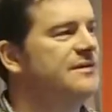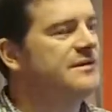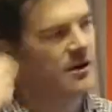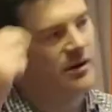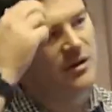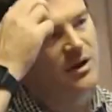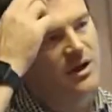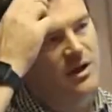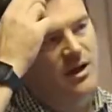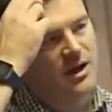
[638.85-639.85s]
So
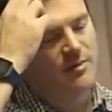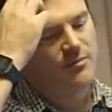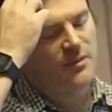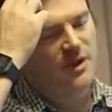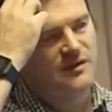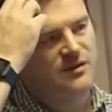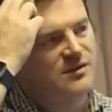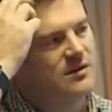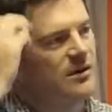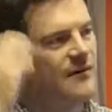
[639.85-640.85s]
it's
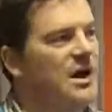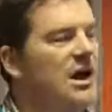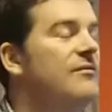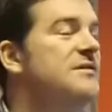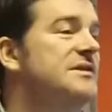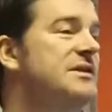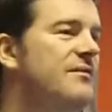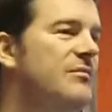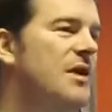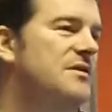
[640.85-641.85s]
used a lot for harvesting
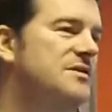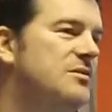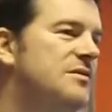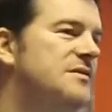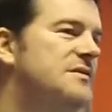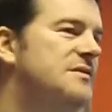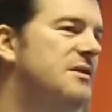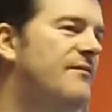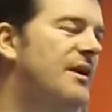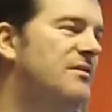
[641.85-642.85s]
from other sources.
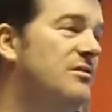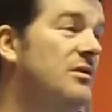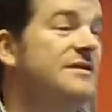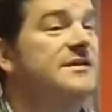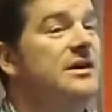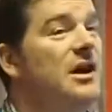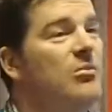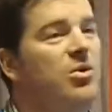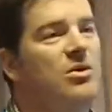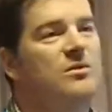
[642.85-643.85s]
In fact, a lot of CKAN
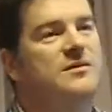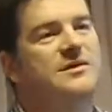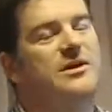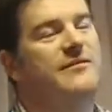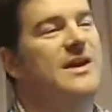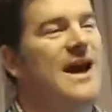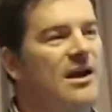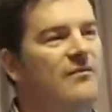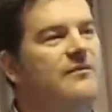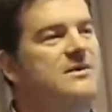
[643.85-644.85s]
portals don't even
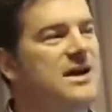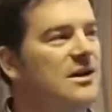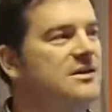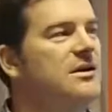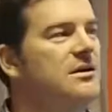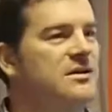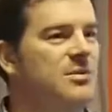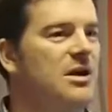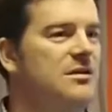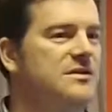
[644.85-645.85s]
have data as
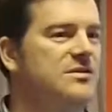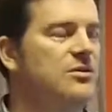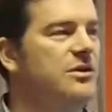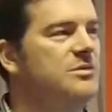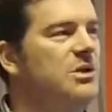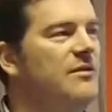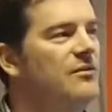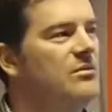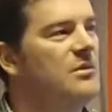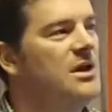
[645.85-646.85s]
part of the storage
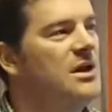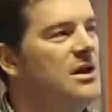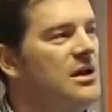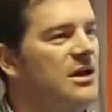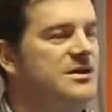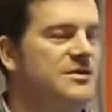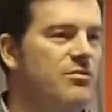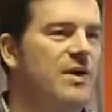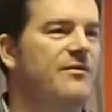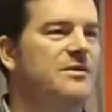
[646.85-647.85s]
platform. It just
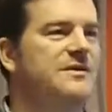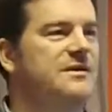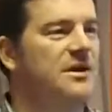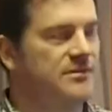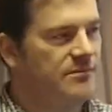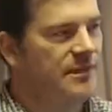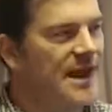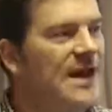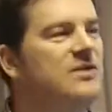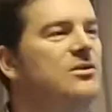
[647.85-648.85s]
references, it
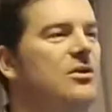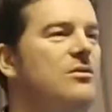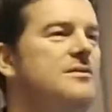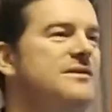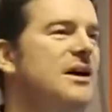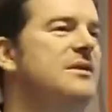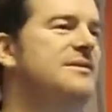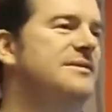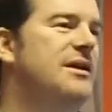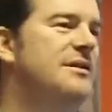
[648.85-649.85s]
catalogues data
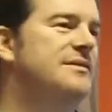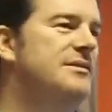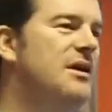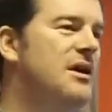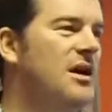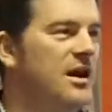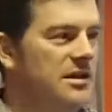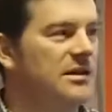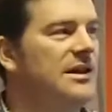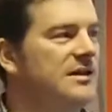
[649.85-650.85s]
sets and
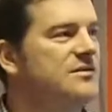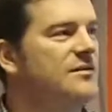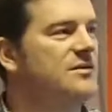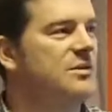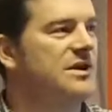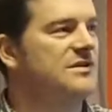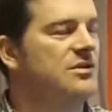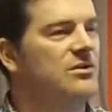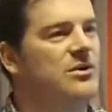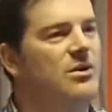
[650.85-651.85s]
then links off to an
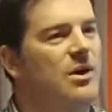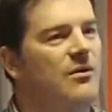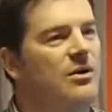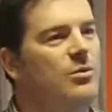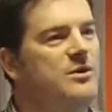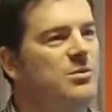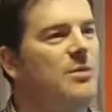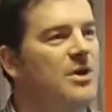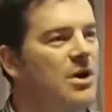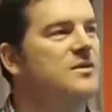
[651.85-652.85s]
external URL, which
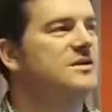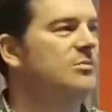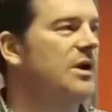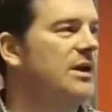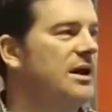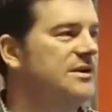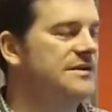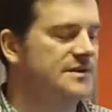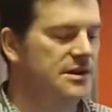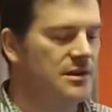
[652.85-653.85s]
might be hosted by an
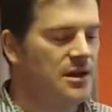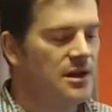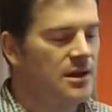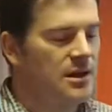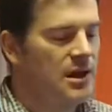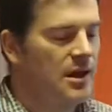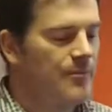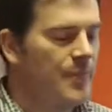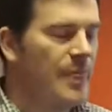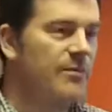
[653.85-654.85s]
agency.
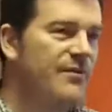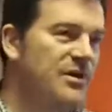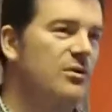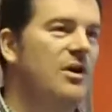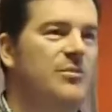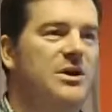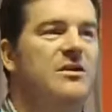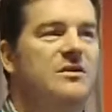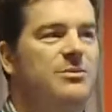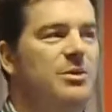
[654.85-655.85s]
The federal government here
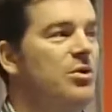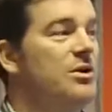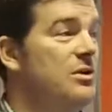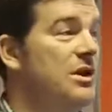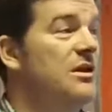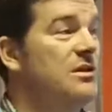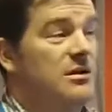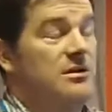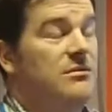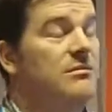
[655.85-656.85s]
is a bit more unique in
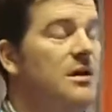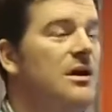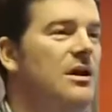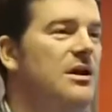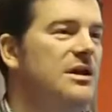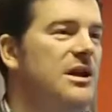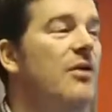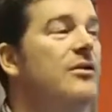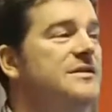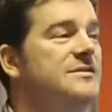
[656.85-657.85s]
that it
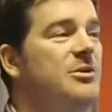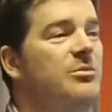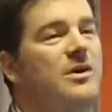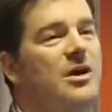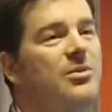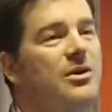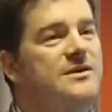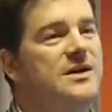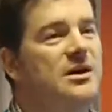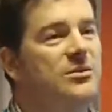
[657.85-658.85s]
encourages people to upload
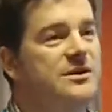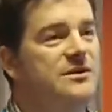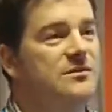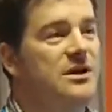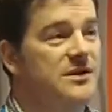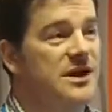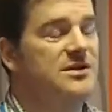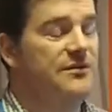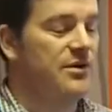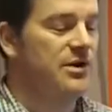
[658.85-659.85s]
data, which is
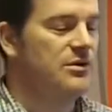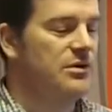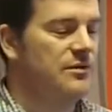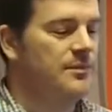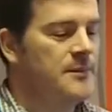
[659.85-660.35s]
actually very good.